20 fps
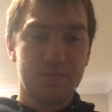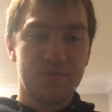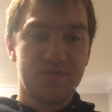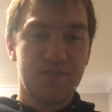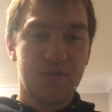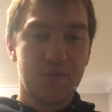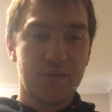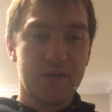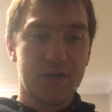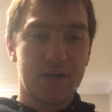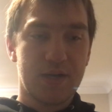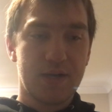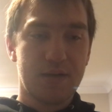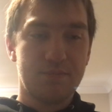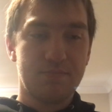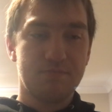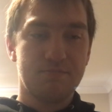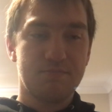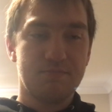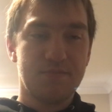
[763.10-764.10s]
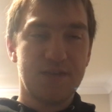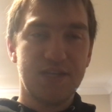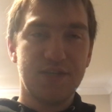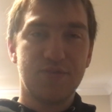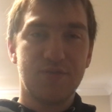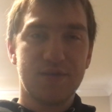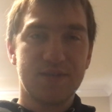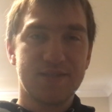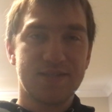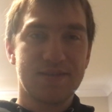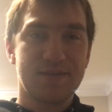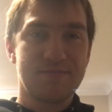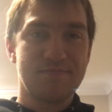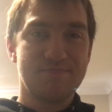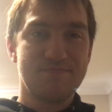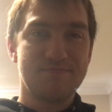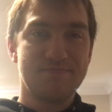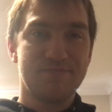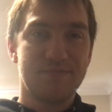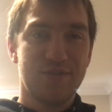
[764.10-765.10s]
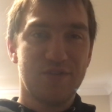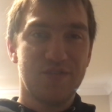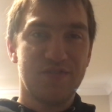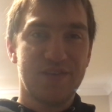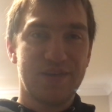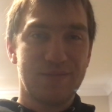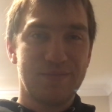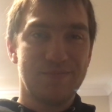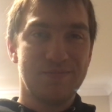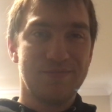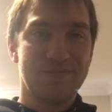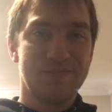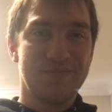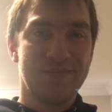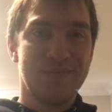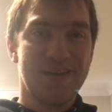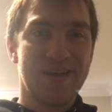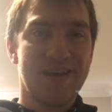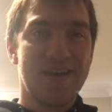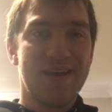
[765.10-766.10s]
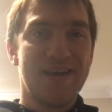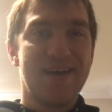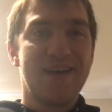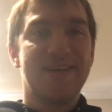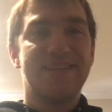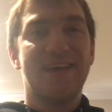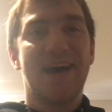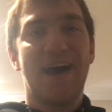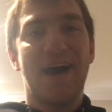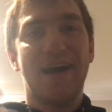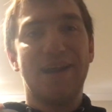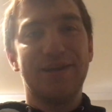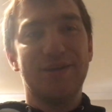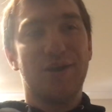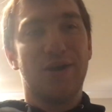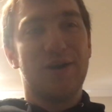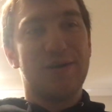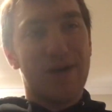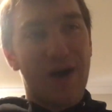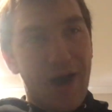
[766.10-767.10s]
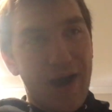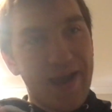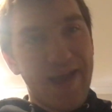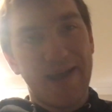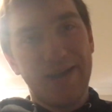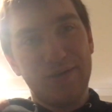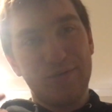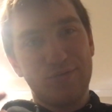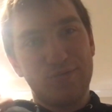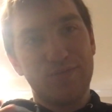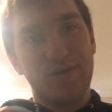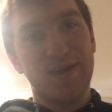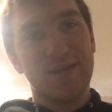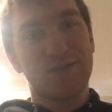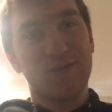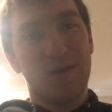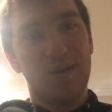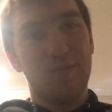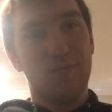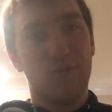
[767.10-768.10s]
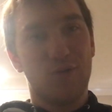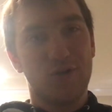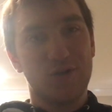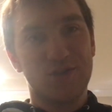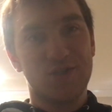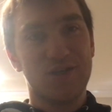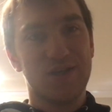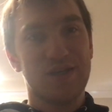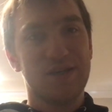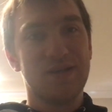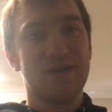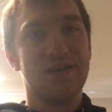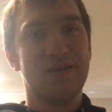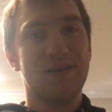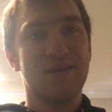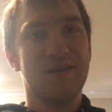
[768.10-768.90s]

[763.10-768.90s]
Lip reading: very interesting movie that, you know, I had a great time watching.